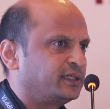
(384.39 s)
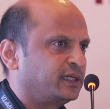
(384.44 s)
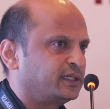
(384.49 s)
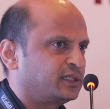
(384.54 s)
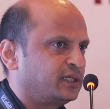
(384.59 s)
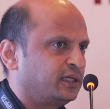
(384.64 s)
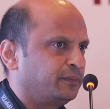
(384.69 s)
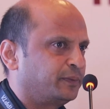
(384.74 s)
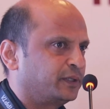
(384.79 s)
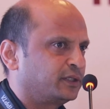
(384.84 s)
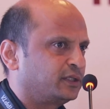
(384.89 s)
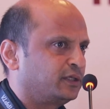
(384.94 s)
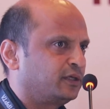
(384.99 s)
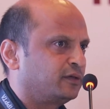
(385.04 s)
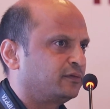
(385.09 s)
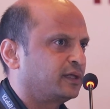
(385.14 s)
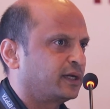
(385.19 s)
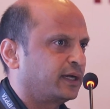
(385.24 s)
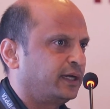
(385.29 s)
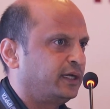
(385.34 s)

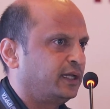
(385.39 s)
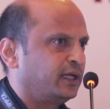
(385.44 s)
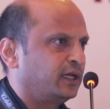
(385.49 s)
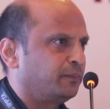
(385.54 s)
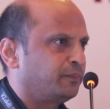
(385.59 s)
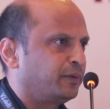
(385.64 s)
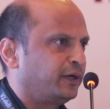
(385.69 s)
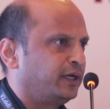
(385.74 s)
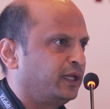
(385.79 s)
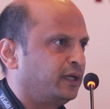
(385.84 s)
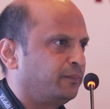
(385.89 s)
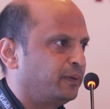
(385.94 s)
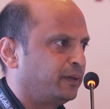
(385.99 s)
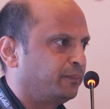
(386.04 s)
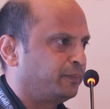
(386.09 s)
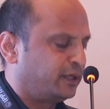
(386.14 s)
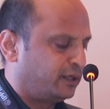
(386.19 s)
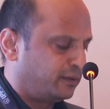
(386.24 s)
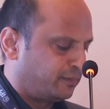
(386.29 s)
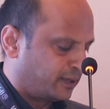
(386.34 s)
60% of the writing and printing
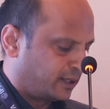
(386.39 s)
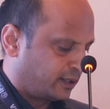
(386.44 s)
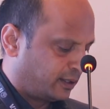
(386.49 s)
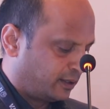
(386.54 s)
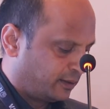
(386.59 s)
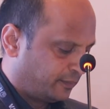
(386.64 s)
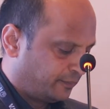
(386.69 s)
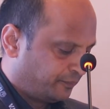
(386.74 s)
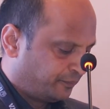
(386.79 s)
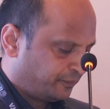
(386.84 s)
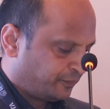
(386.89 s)
paper demand.